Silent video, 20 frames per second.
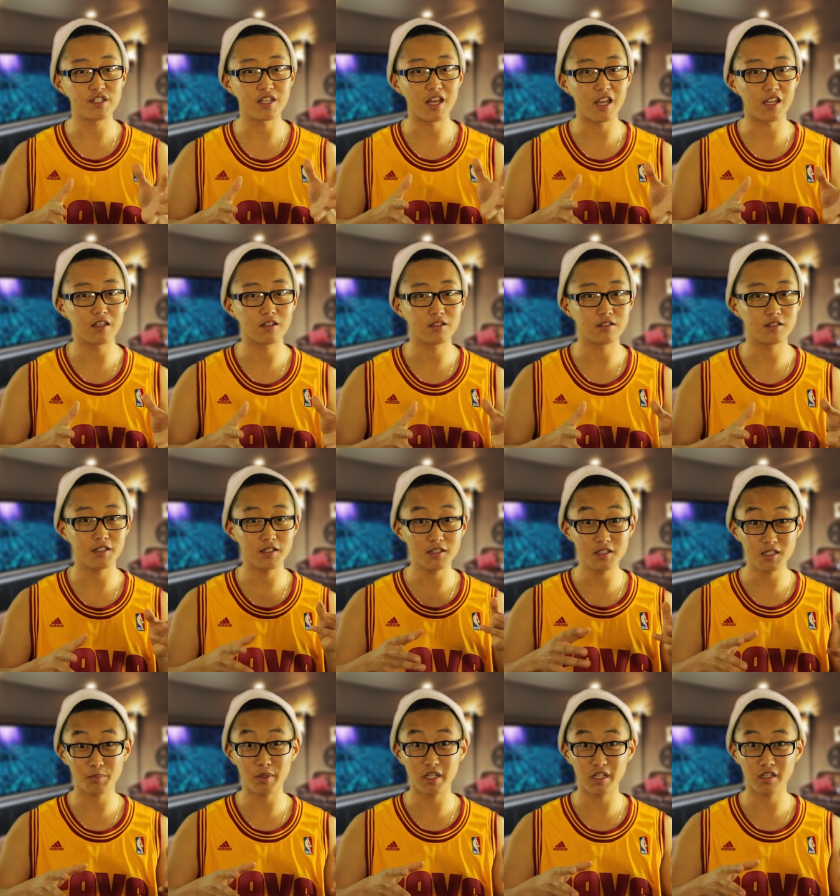second,
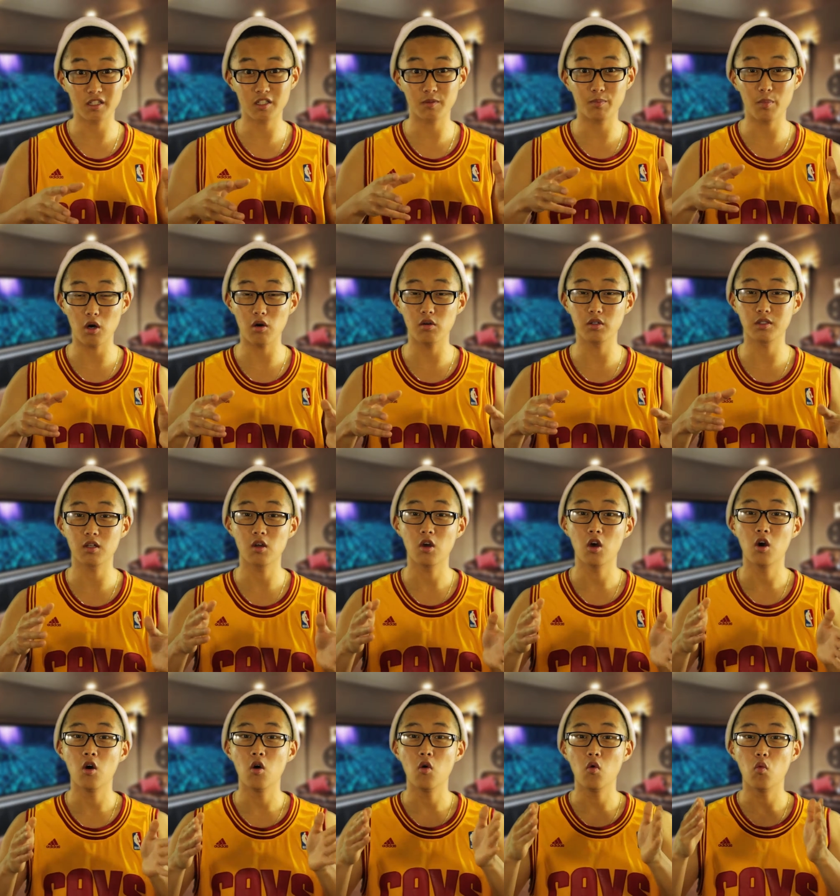it's being exposed
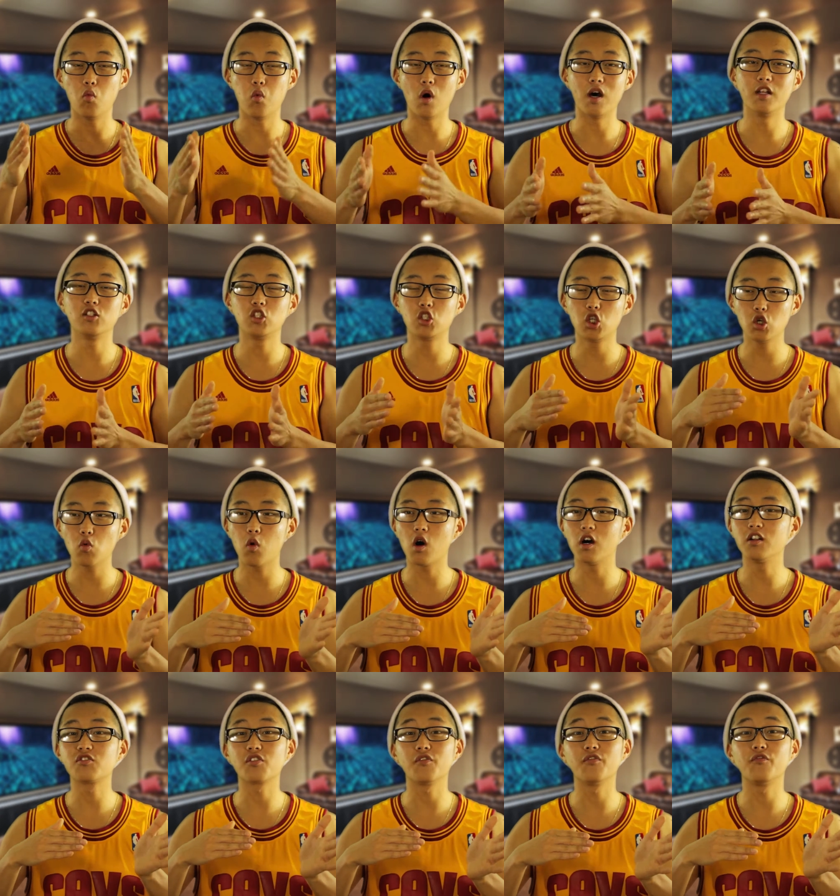
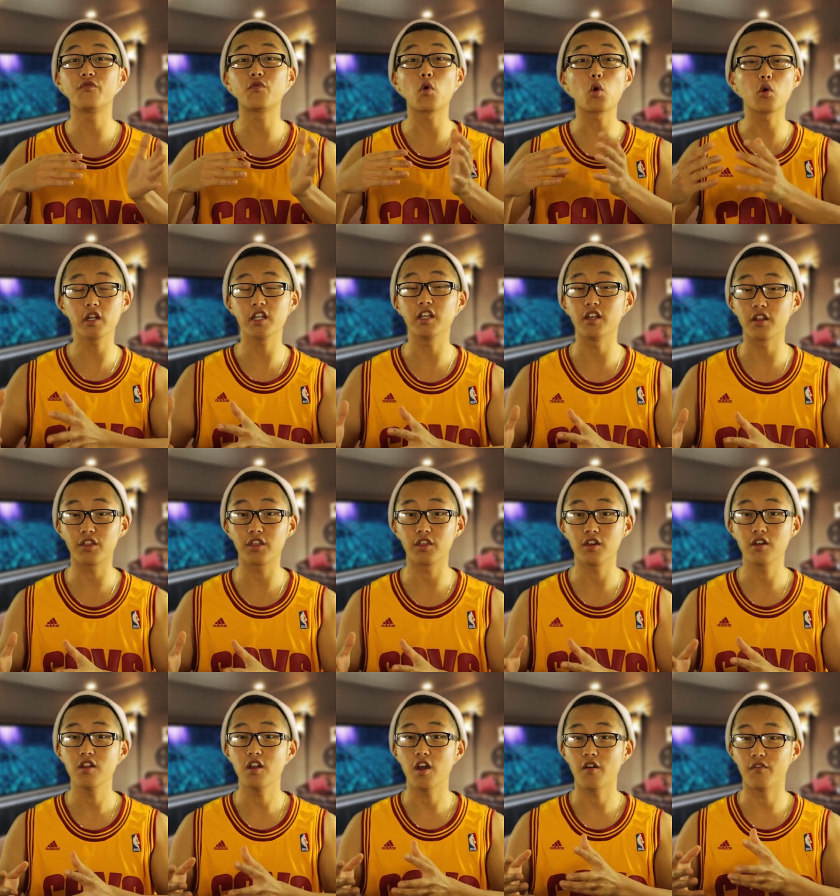
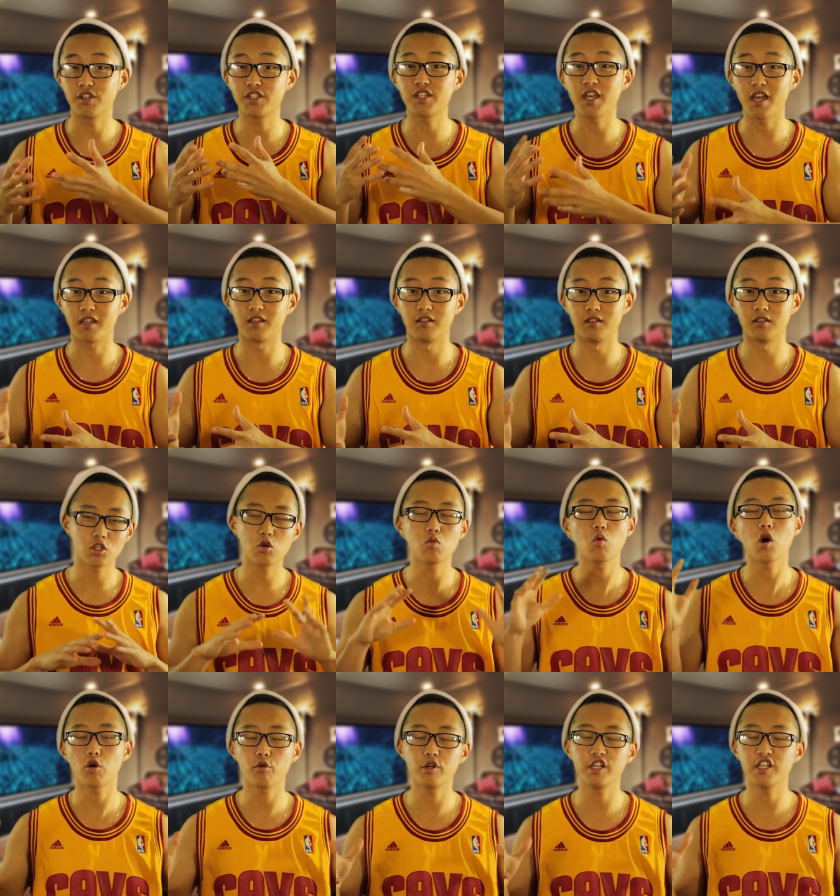1/240th of a second.
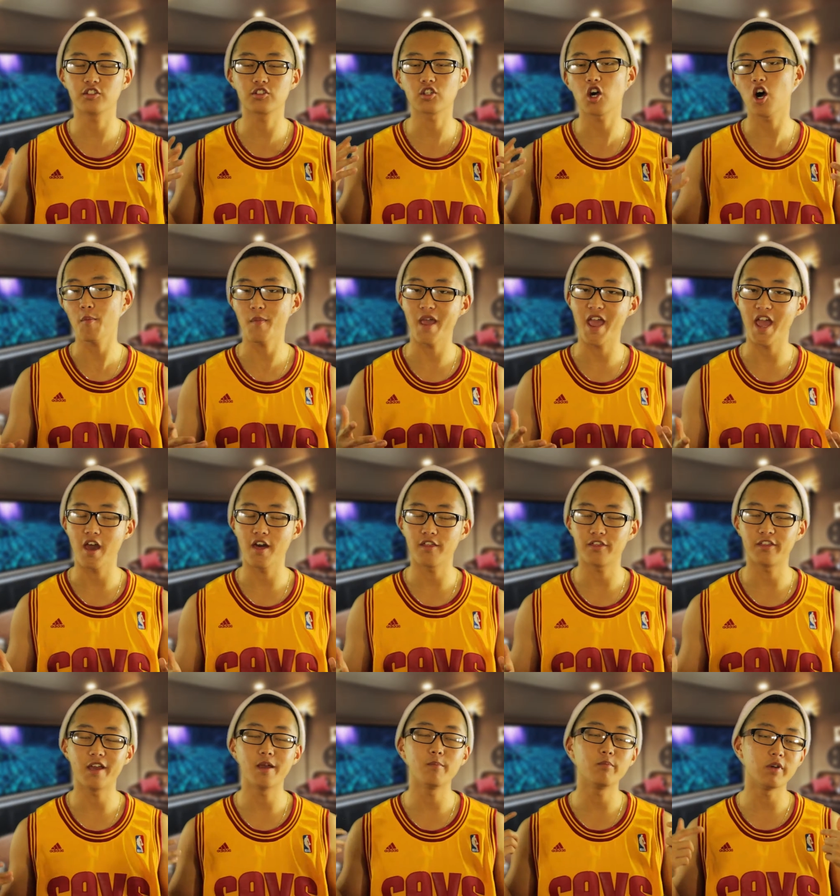Don't worry, it's all
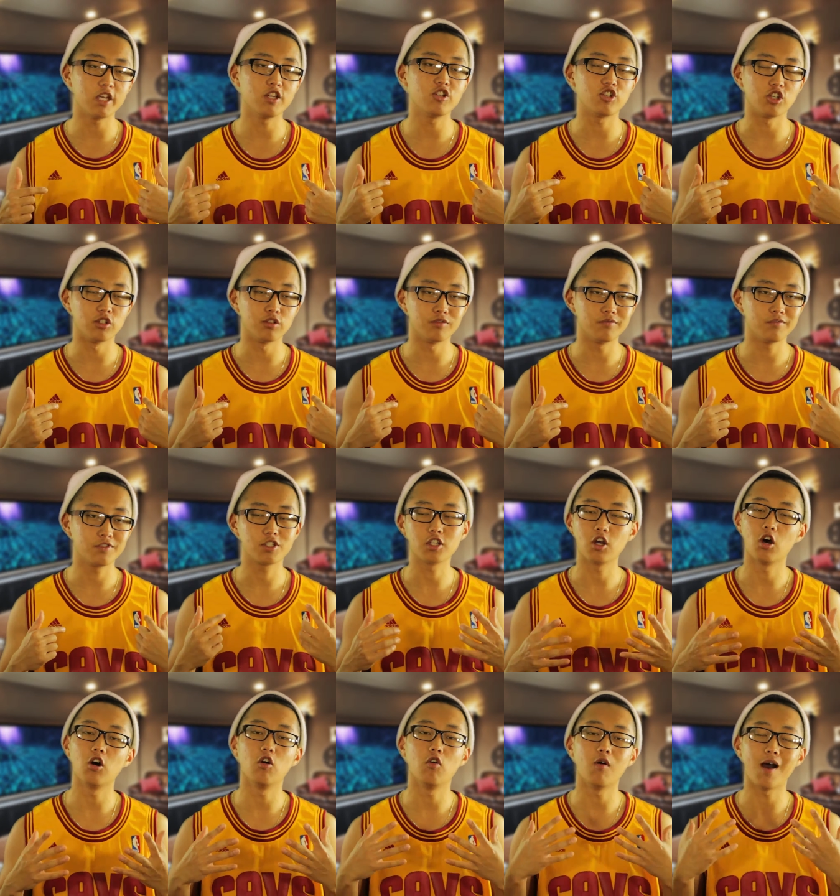math. I'm Asian,
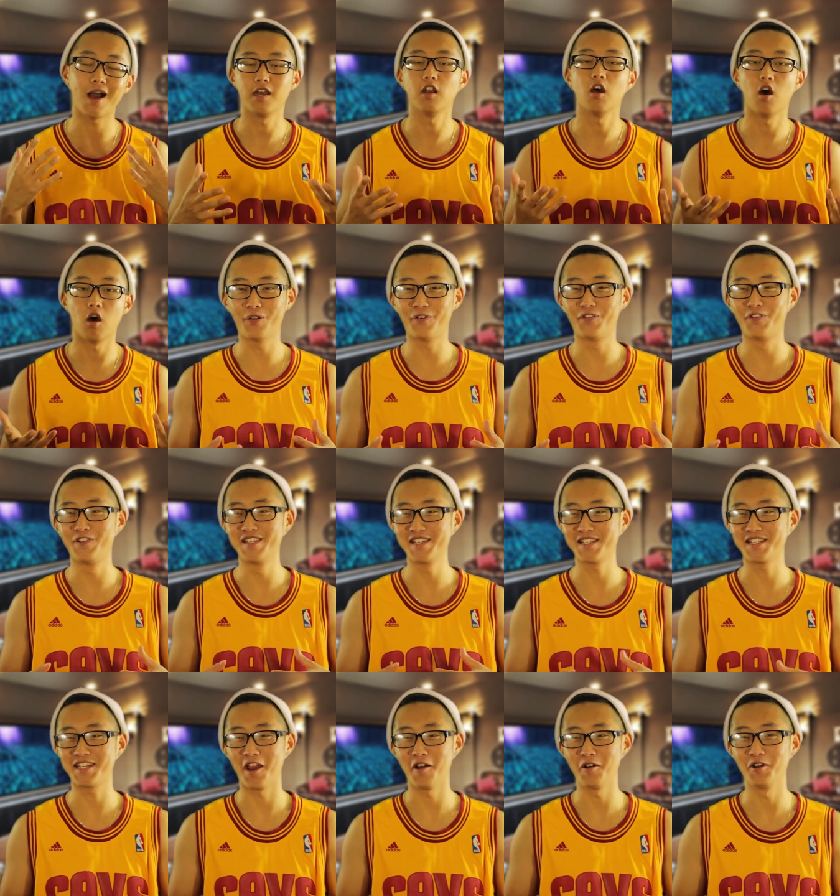so I know.
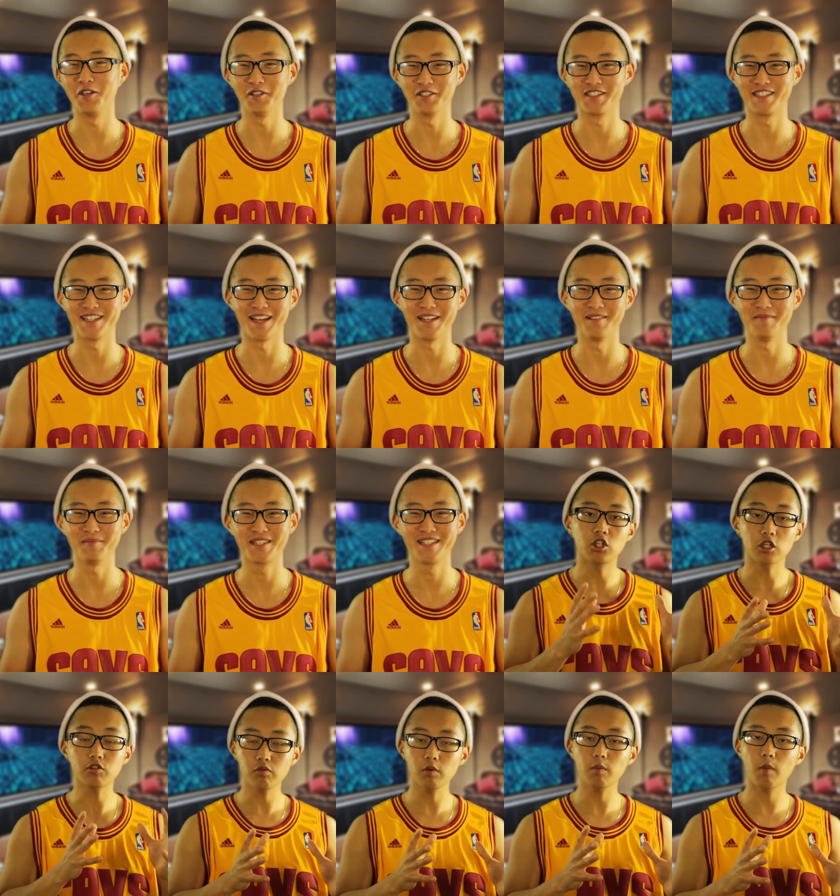
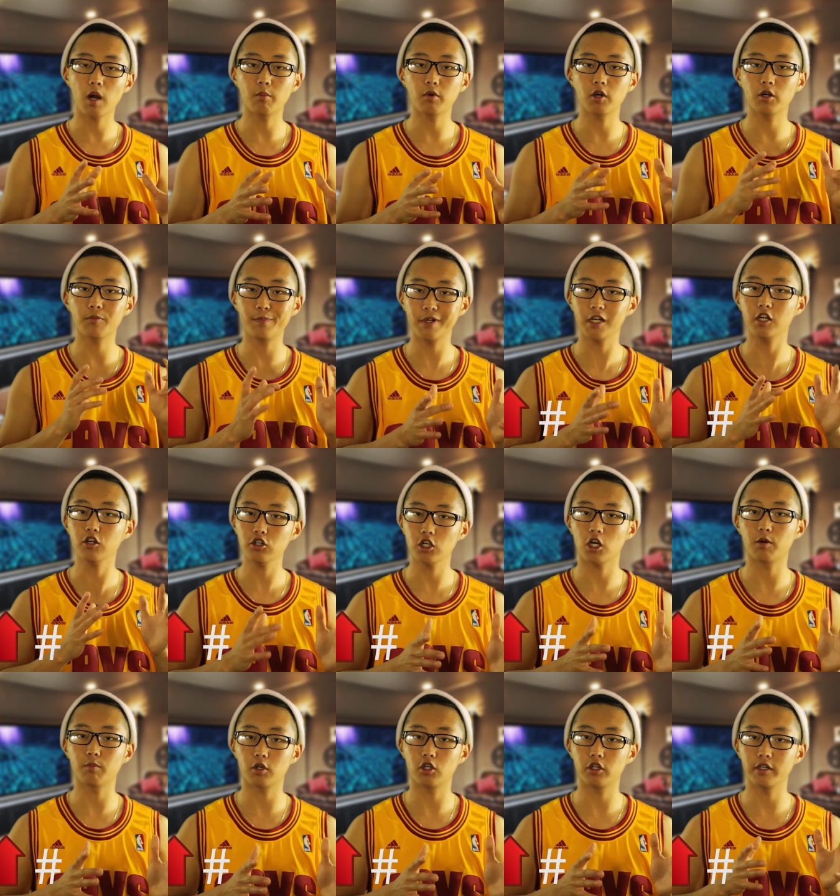Stereotypes. Just remember, bigger
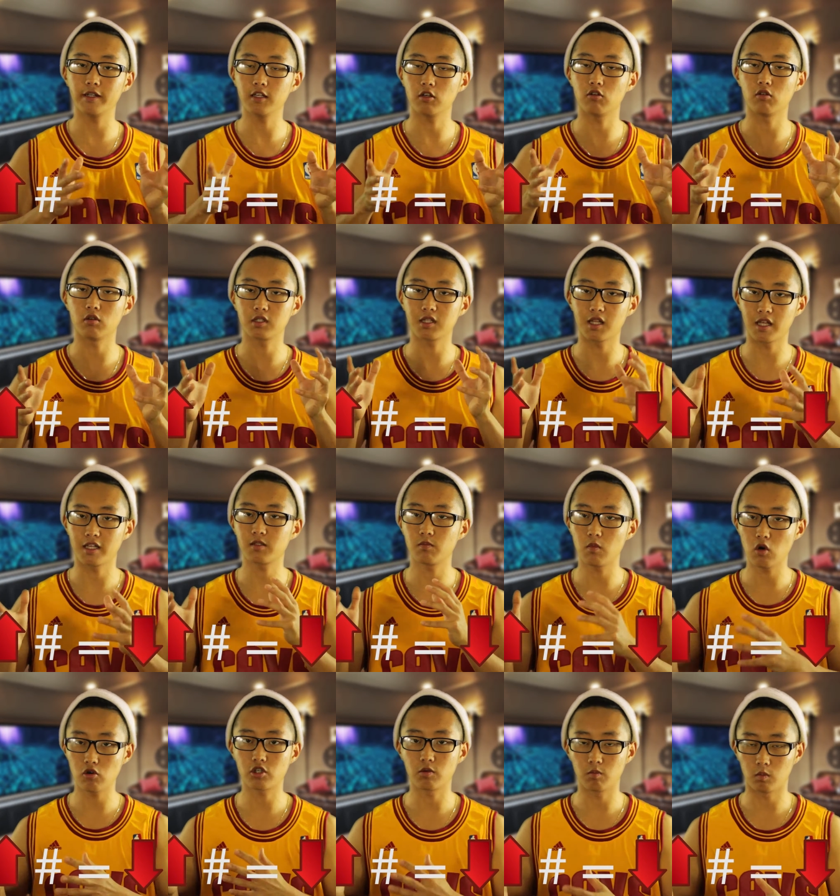number equals
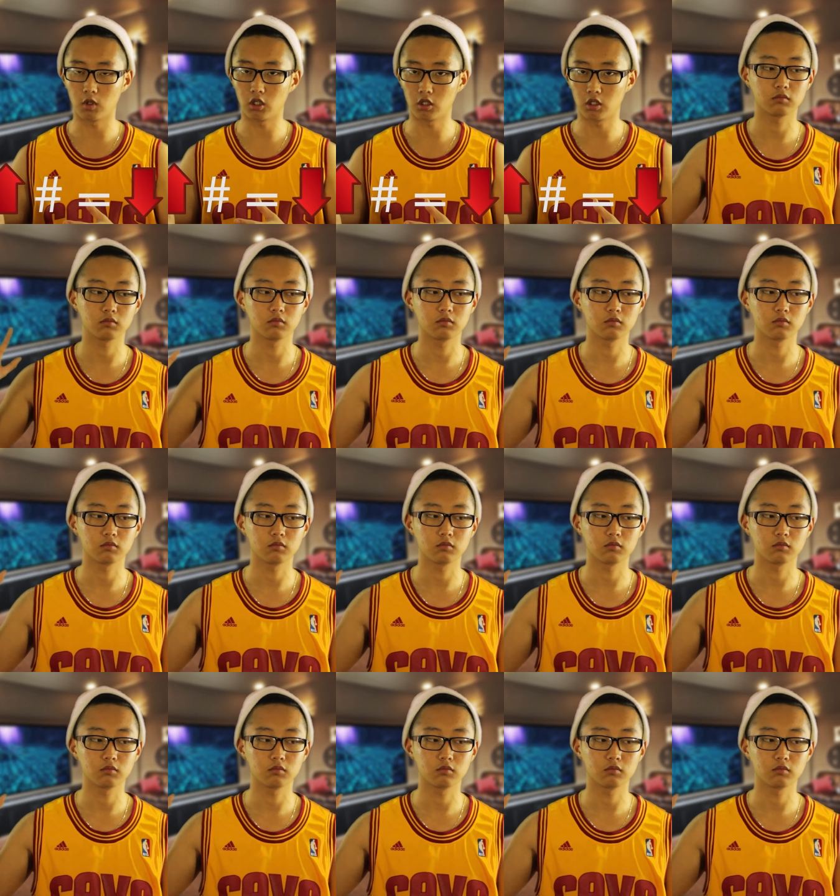less motion blur.